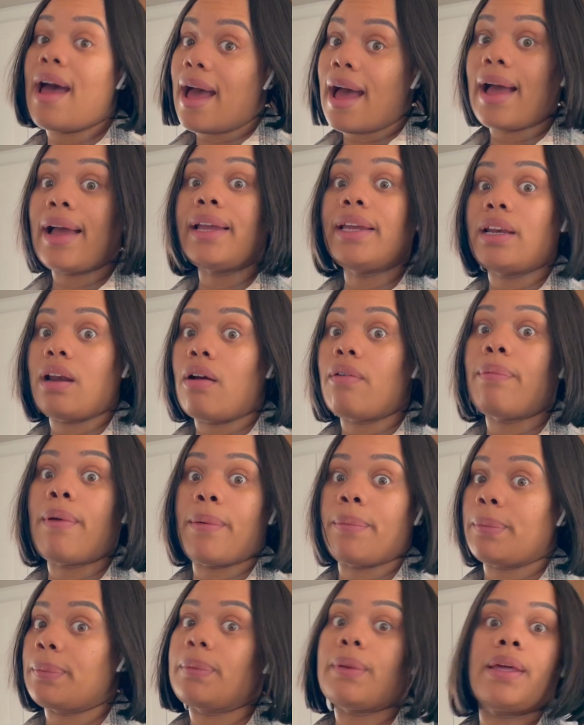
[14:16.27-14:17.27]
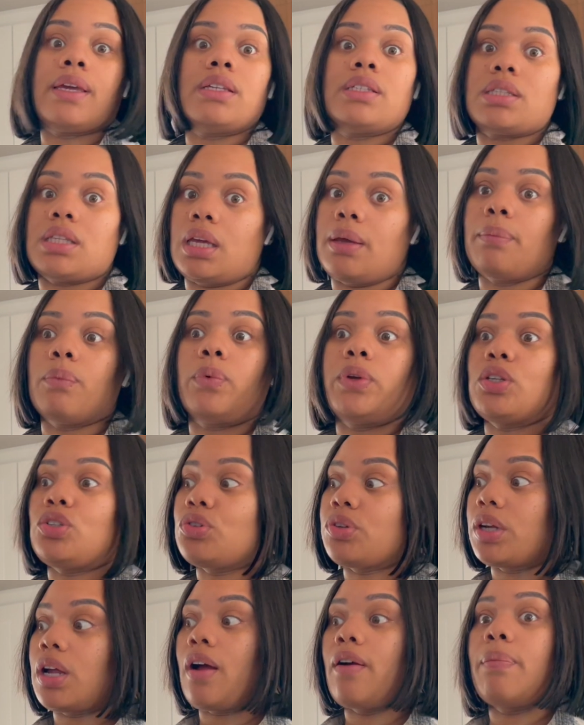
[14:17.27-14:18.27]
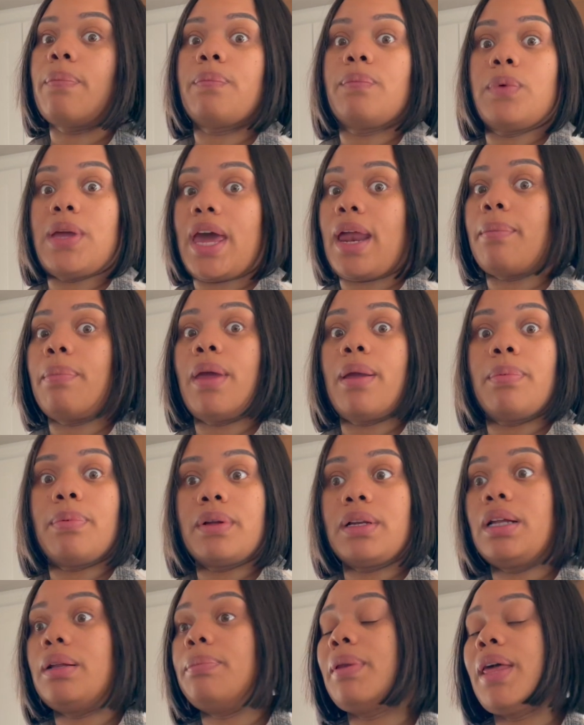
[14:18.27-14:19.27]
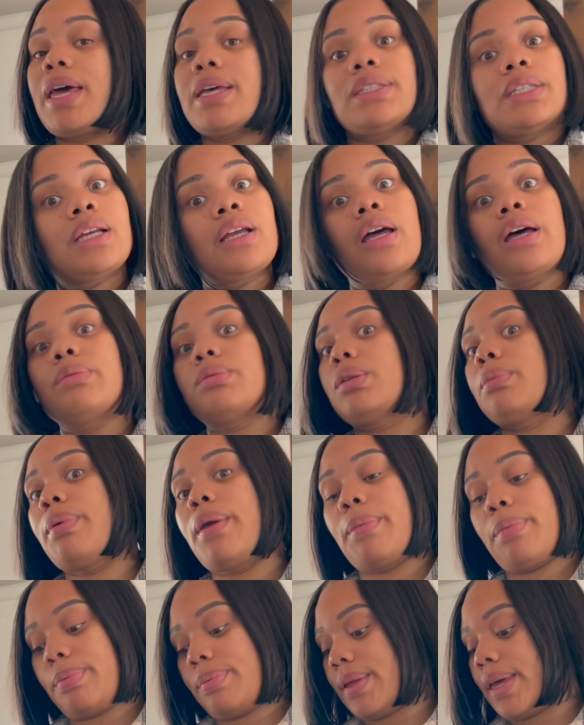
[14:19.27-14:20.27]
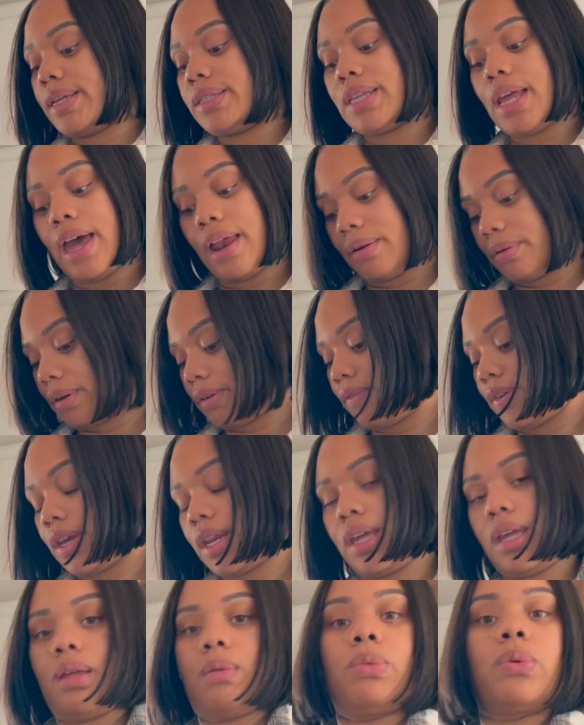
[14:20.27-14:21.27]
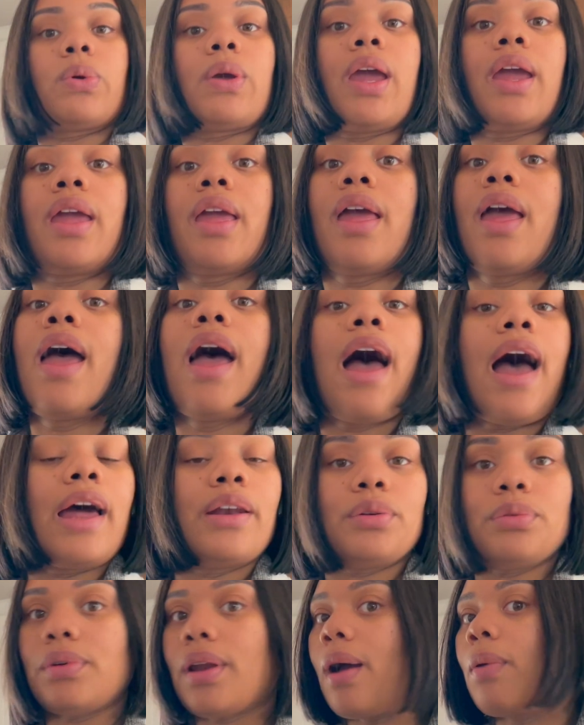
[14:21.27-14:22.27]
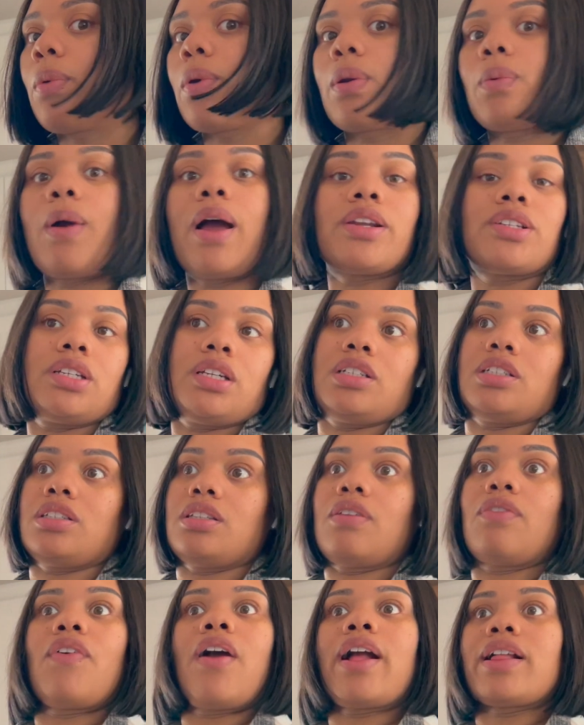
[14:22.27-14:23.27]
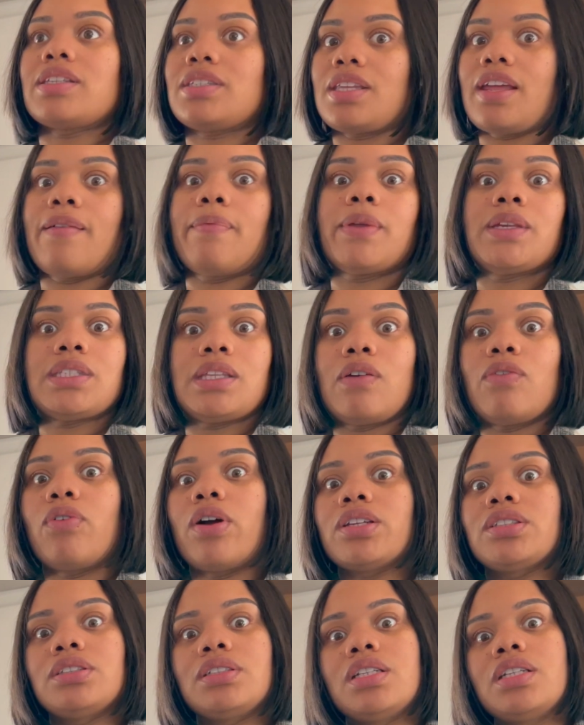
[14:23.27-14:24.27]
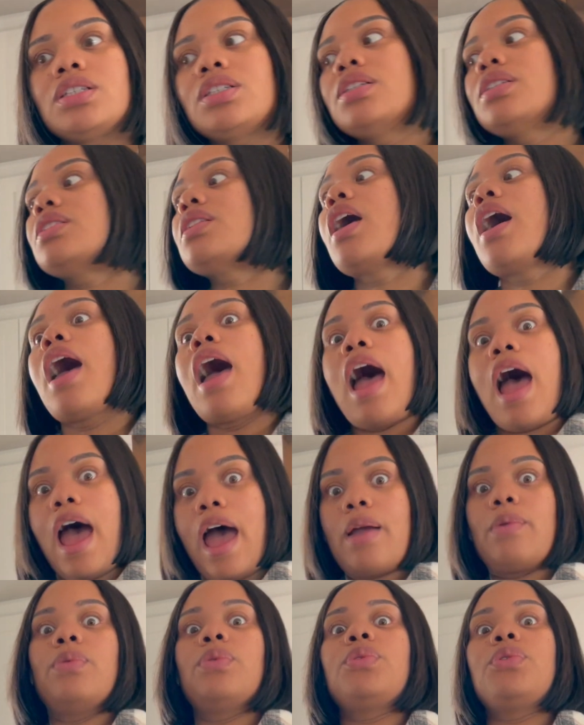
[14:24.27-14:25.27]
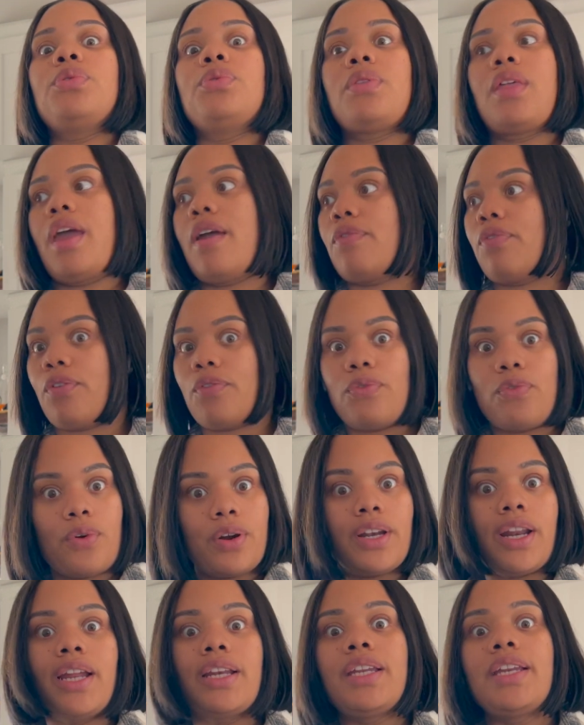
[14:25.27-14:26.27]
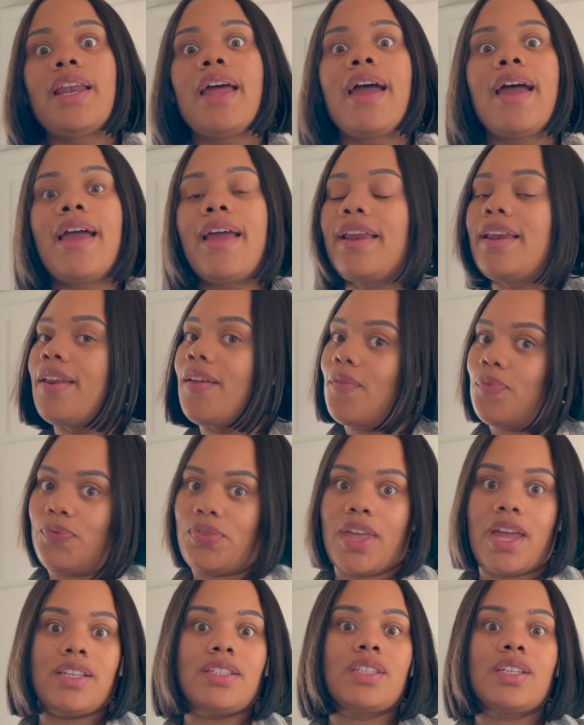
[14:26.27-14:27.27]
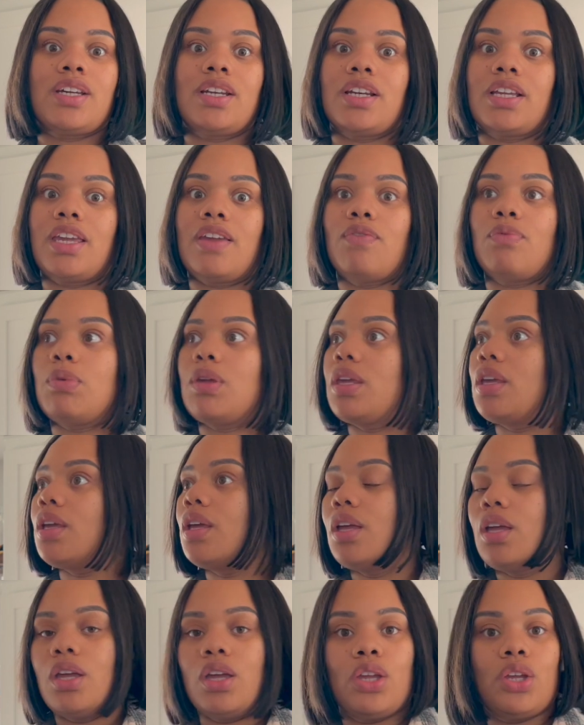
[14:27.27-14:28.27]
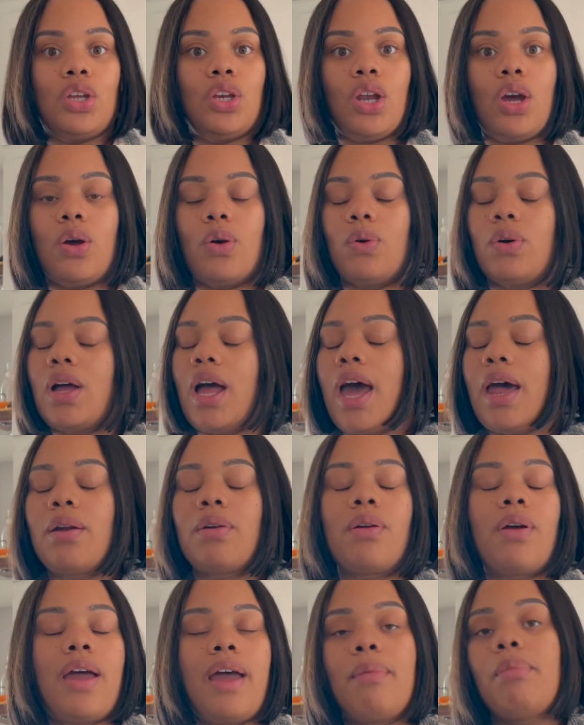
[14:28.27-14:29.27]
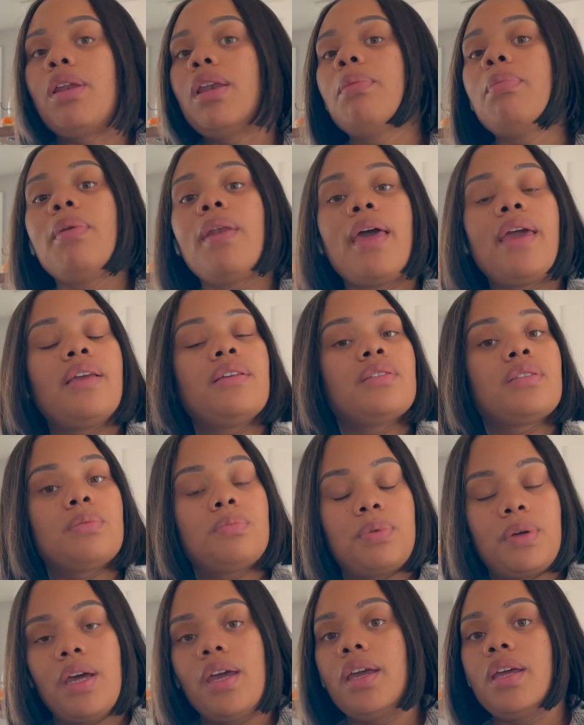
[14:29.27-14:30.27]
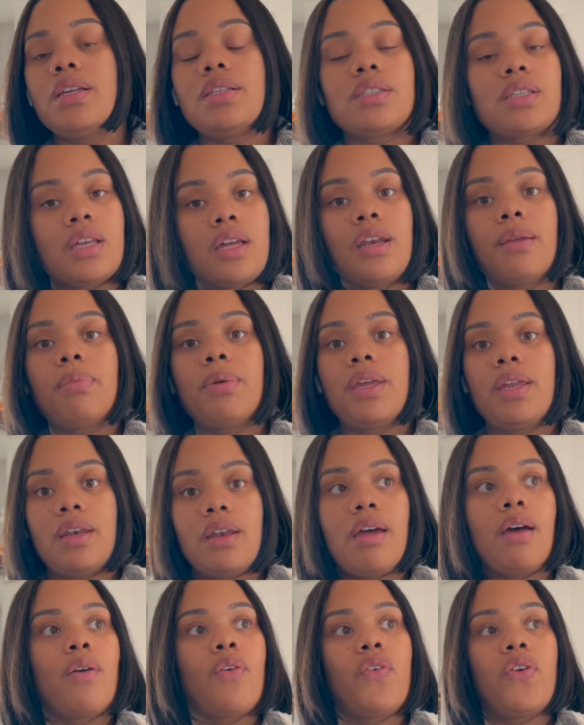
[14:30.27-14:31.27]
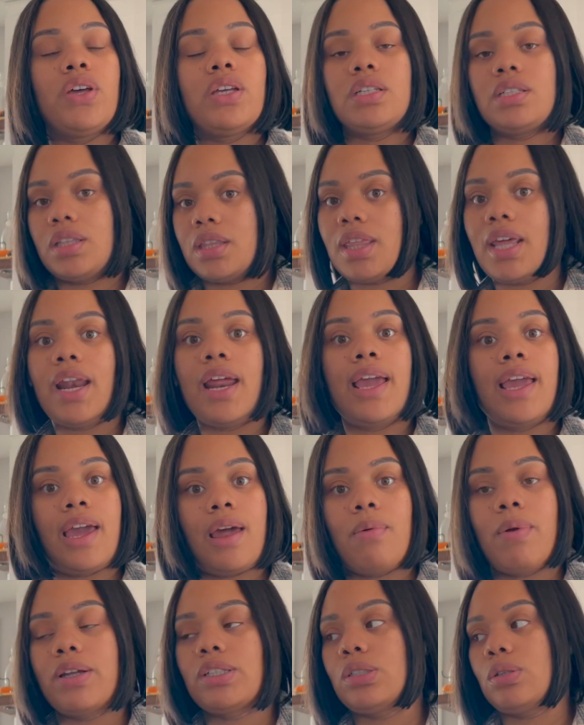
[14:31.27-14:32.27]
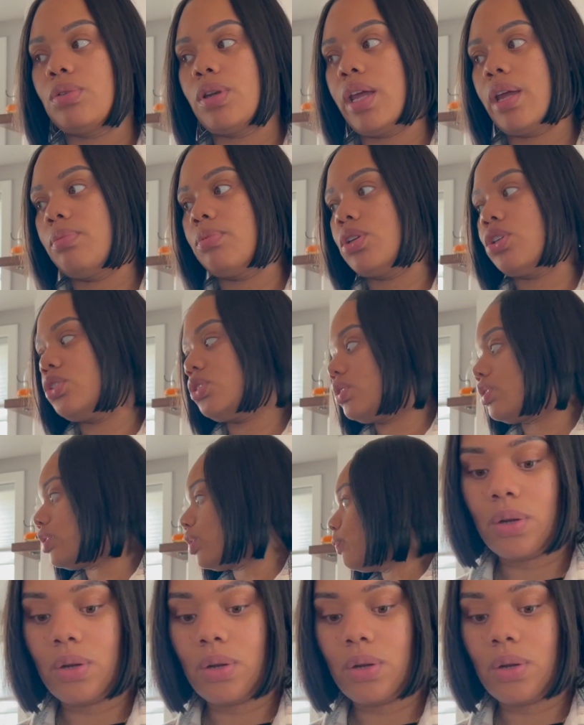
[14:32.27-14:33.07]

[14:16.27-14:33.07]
I eat off paper plates. And we drink off out of paper, plastic cups and paper plates. I don't give a damn, okay? I do not want to wash dishes. If I can save myself washing dishes, I will do that. For $4.99, that's going to give me, you know, I don't know how many plates, but it's going to be enough that I ain't got to wash no damn dishes.